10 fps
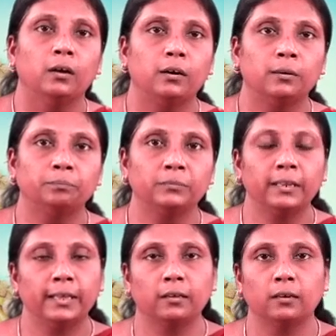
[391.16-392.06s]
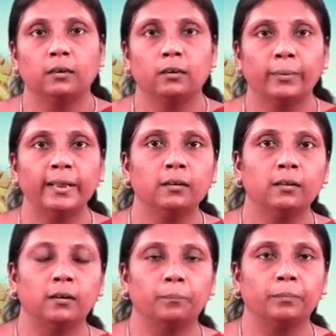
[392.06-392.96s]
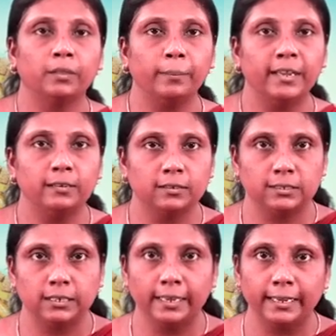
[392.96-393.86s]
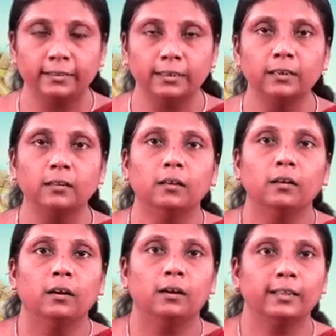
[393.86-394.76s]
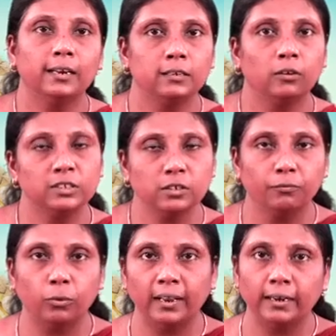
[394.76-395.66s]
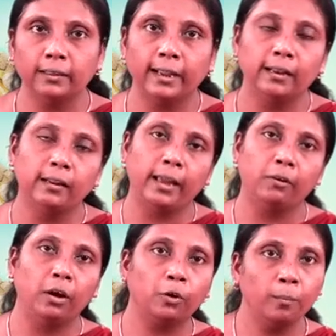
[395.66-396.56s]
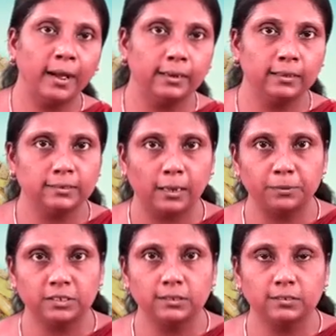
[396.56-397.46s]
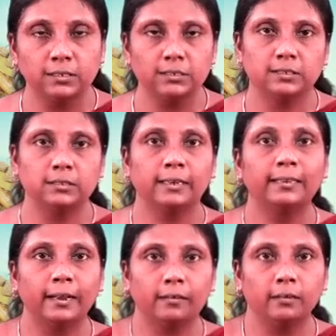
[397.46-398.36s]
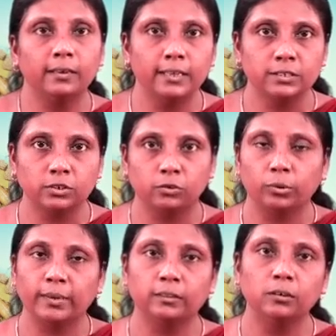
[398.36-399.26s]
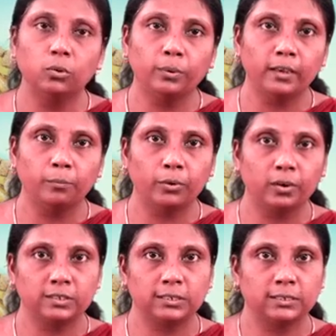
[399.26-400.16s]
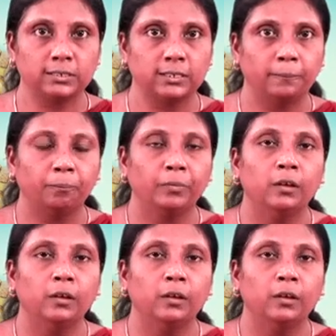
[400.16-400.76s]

um, like uh, when um, the meat is heated uh, there are lots of volatile and aromatic substances that get released during the cooking process.